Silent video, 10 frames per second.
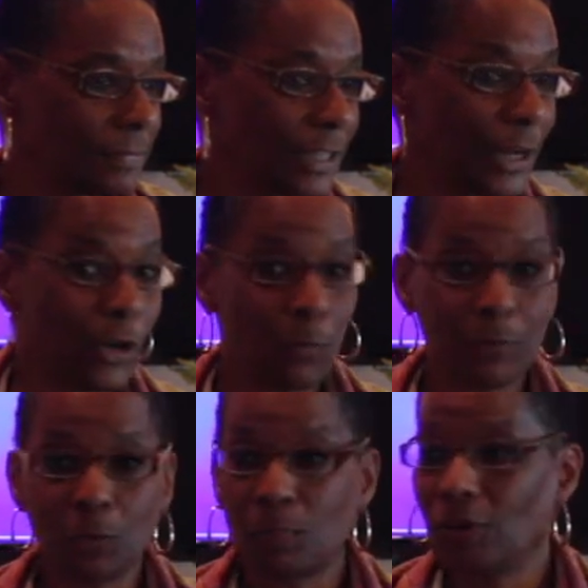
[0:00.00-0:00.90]
And I hope
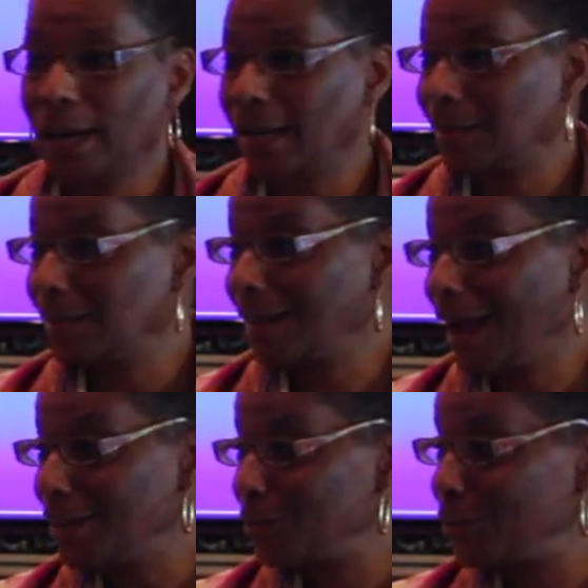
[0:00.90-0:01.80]
you'll pray that
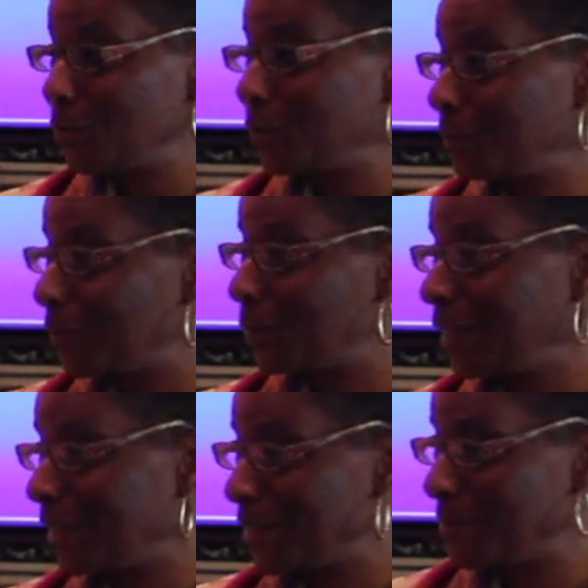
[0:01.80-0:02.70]
I too will be
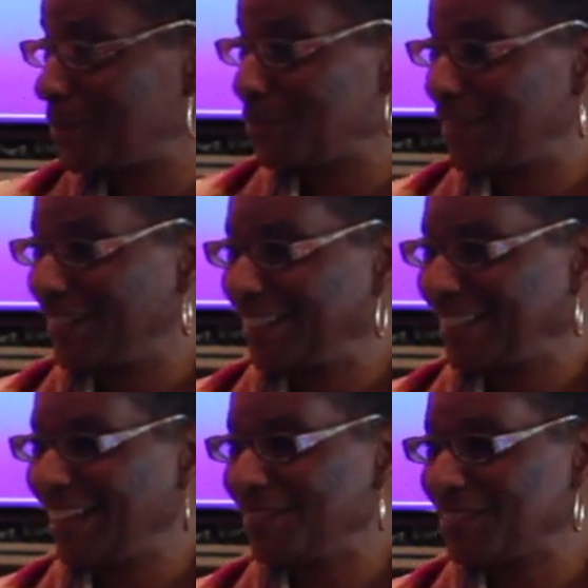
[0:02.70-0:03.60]
willing to be
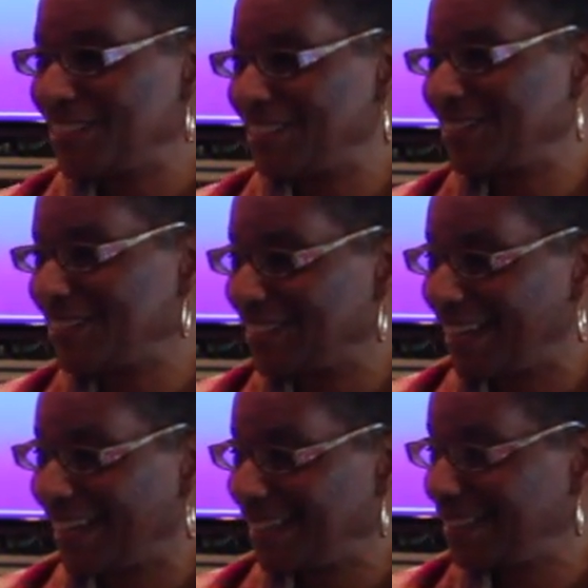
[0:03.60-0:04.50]
willing every single
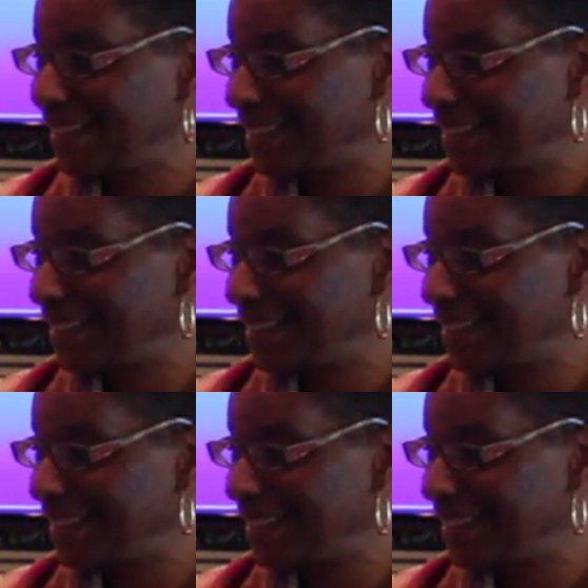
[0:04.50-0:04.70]
day,